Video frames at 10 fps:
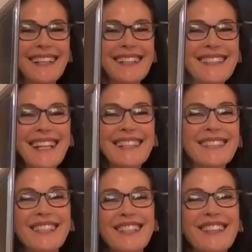Isn't
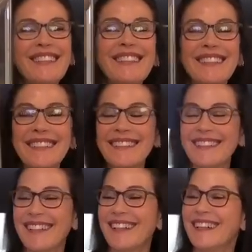that cute?
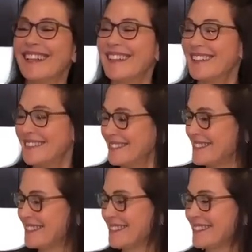Oh.
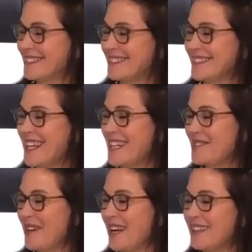
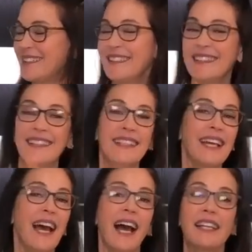Anyway,
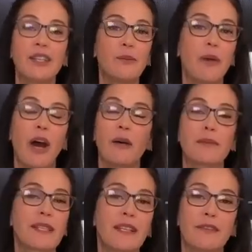I know
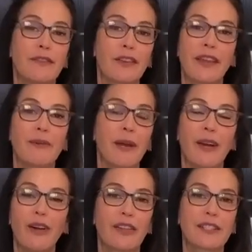moms feel that way
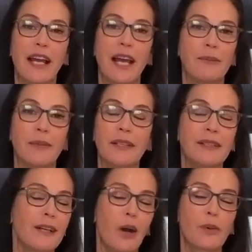all the time.
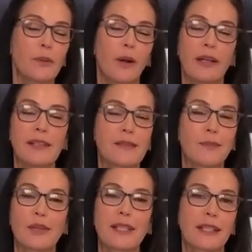All we want is
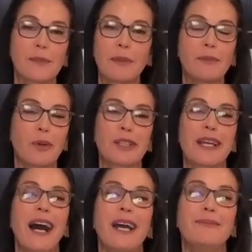more sleep and more
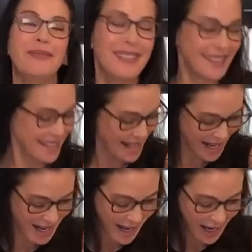time.
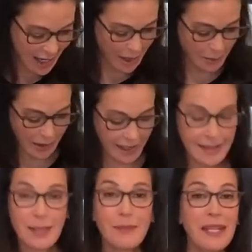But I
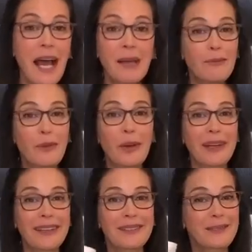got some time for
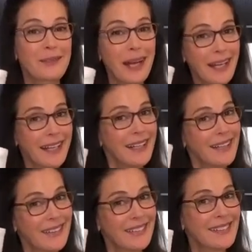you right
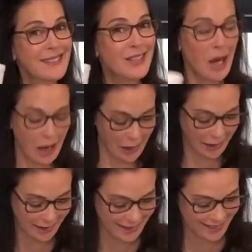here in this jar.